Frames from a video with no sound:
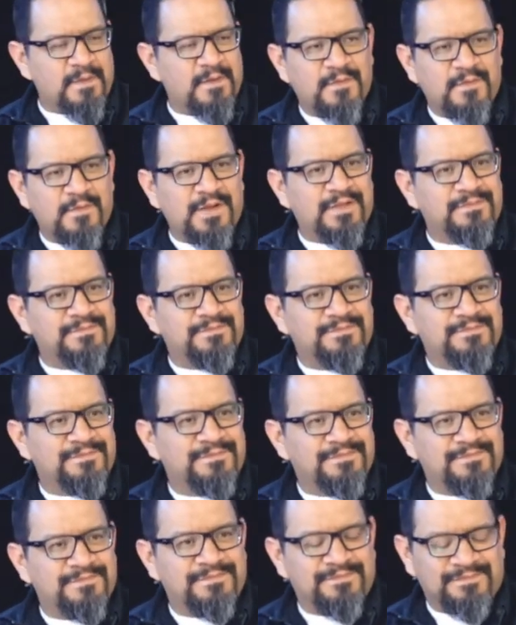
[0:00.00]
Well,
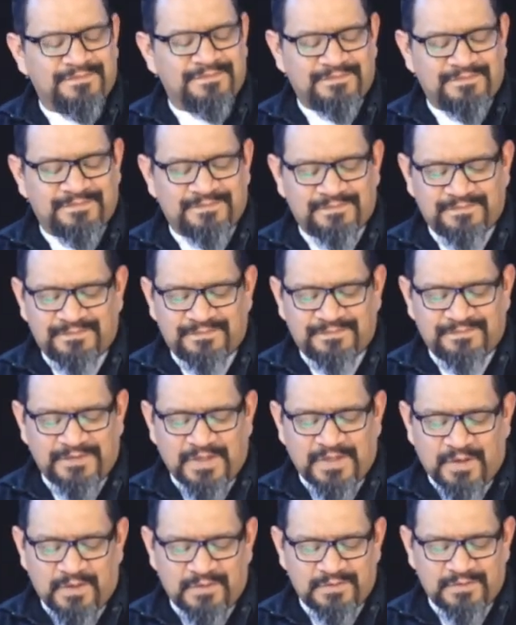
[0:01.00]

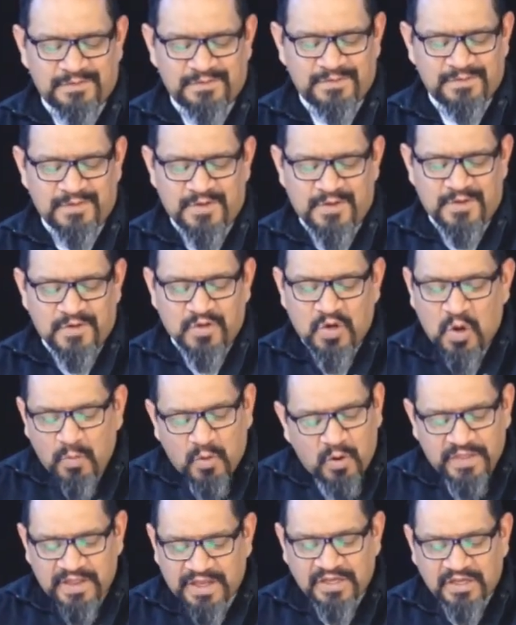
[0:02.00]
no. No
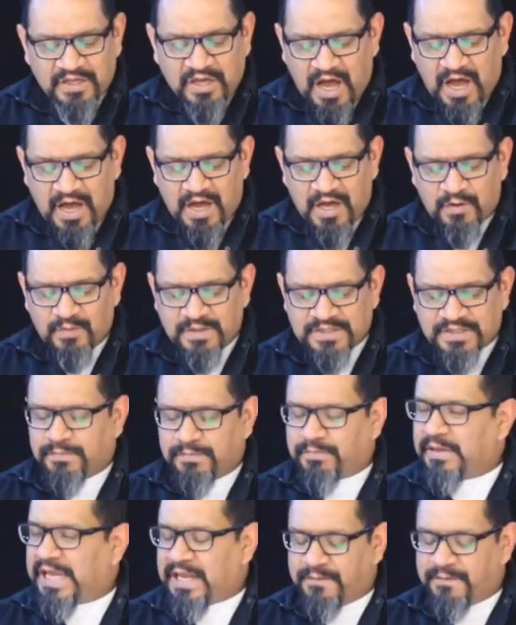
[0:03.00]
more than God was to
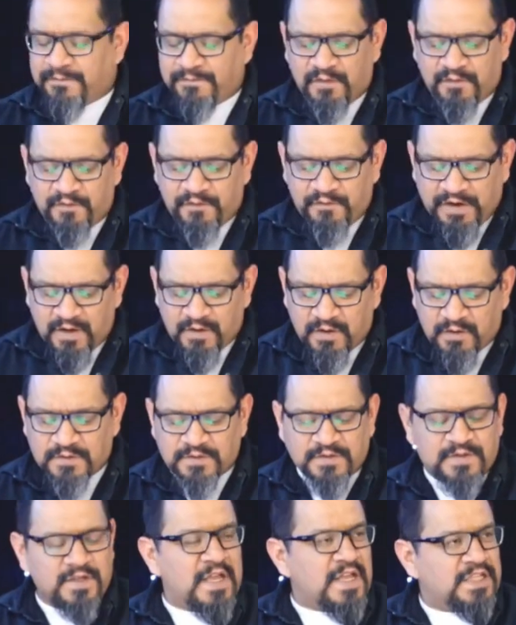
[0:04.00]
blame for
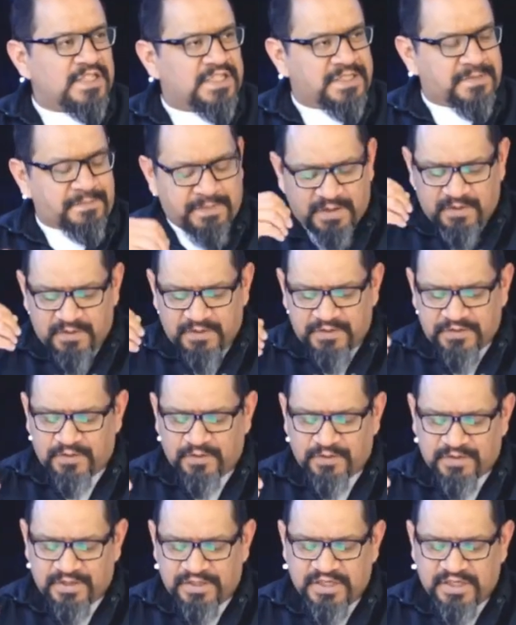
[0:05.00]
Pharaoh's spiritual
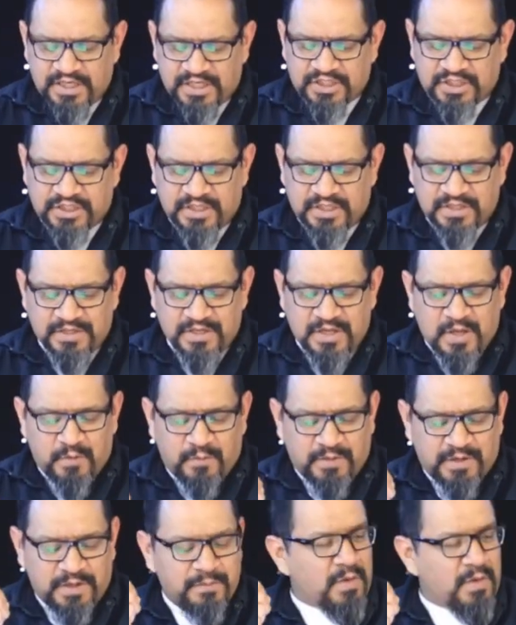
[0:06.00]
condition
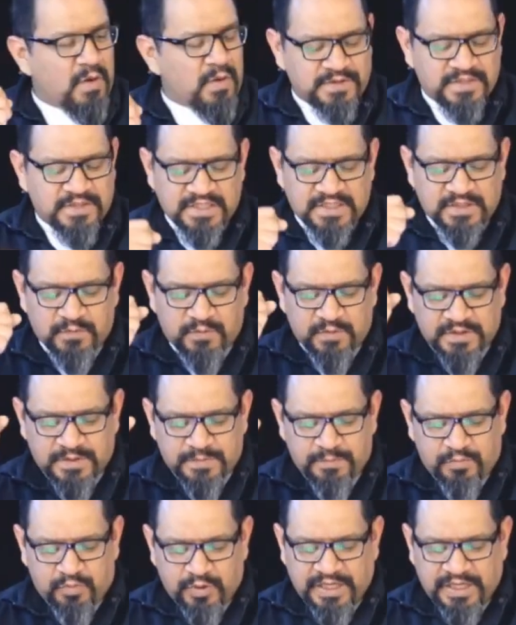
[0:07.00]
when Moses was
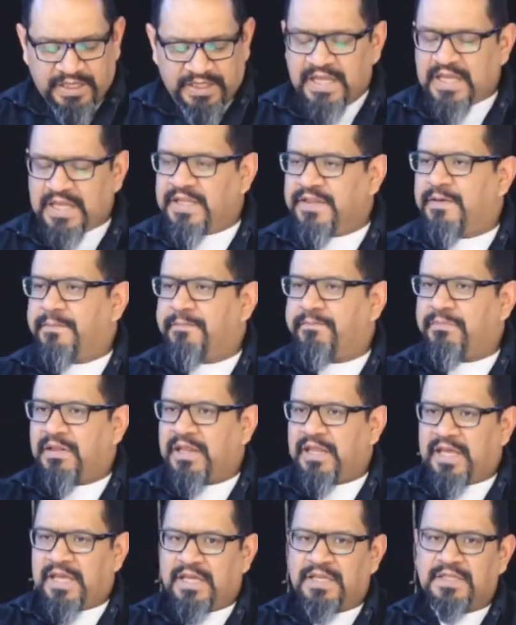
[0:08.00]
bringing the
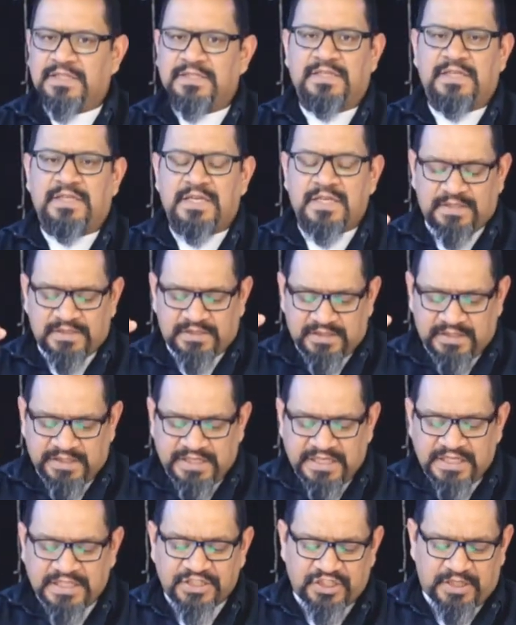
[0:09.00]
plagues to
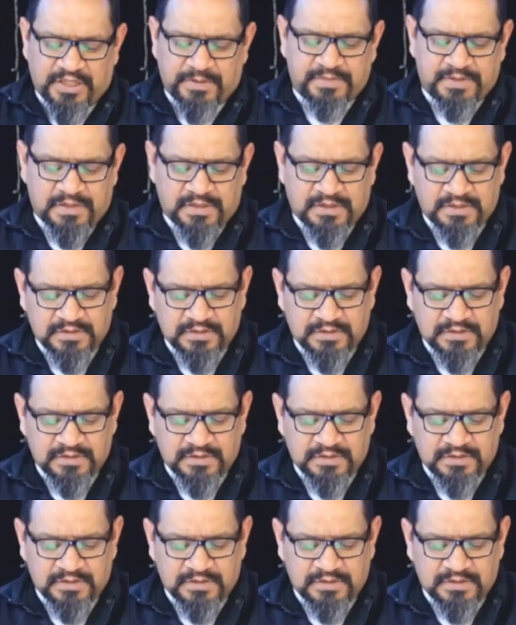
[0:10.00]
Egypt.